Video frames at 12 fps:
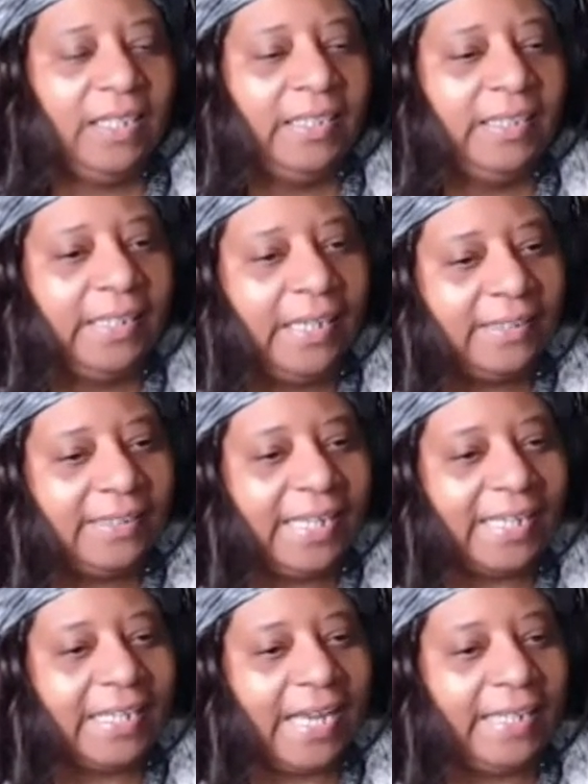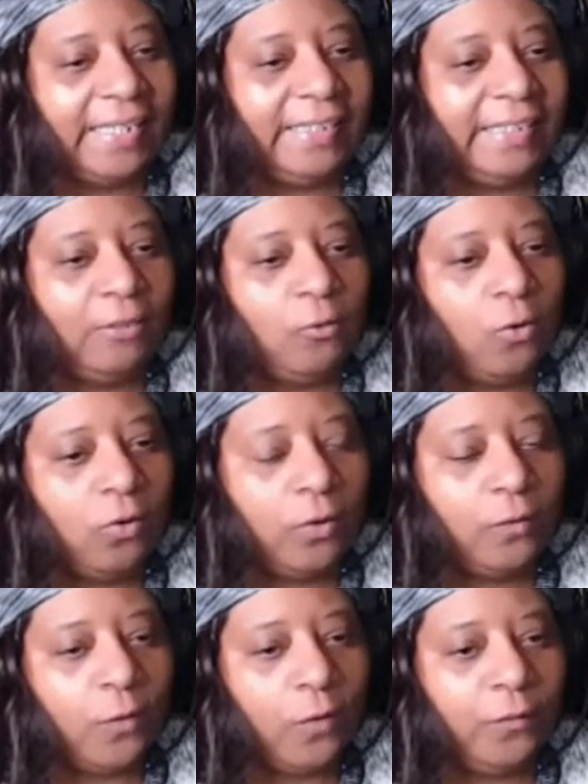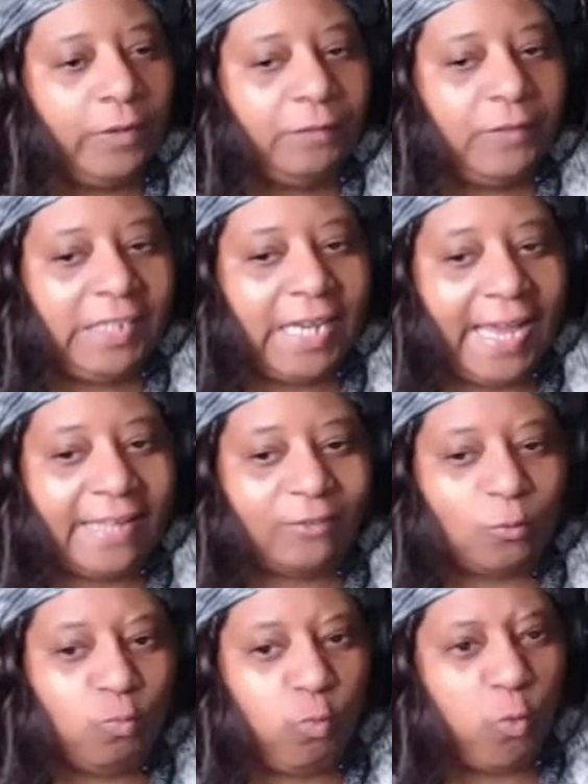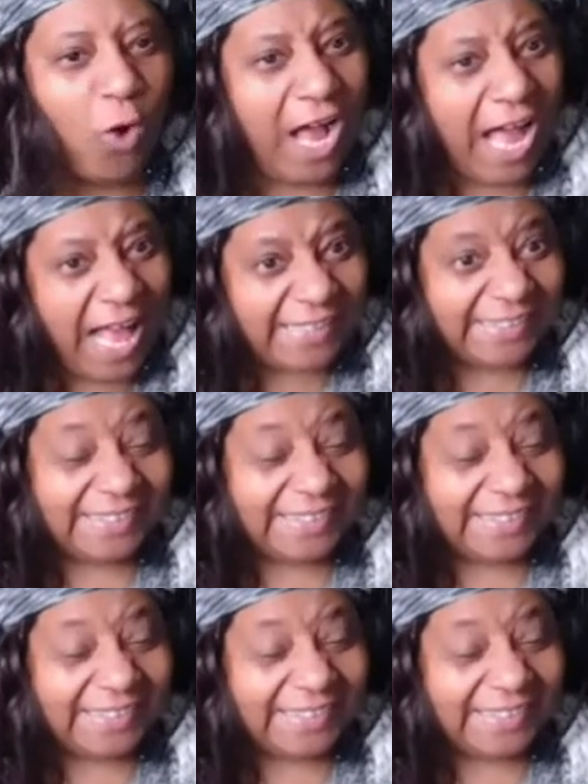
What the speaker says: Kelly, I got an order for 50 hats. What?